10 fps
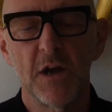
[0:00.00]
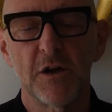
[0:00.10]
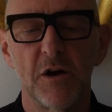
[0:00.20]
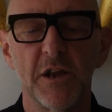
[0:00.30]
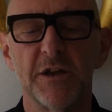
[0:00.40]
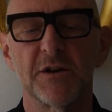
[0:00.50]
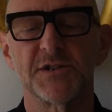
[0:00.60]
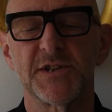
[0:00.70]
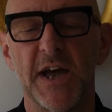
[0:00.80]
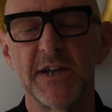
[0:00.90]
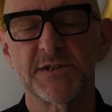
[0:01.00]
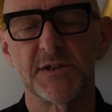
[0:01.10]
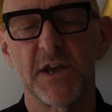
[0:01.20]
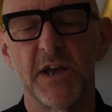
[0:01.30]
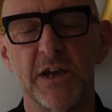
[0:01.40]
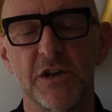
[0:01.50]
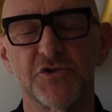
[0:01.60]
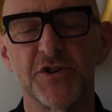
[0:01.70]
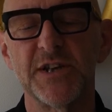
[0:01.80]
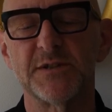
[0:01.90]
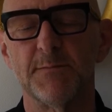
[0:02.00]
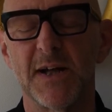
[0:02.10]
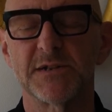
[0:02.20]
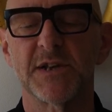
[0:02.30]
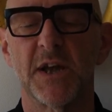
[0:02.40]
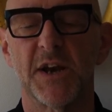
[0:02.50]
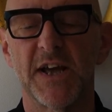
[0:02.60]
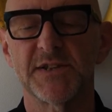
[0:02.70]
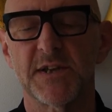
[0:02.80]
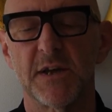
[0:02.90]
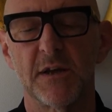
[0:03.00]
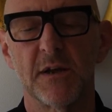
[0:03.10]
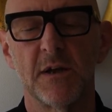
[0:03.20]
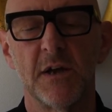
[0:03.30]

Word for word: colour you can taste and hear, trees melting and asking.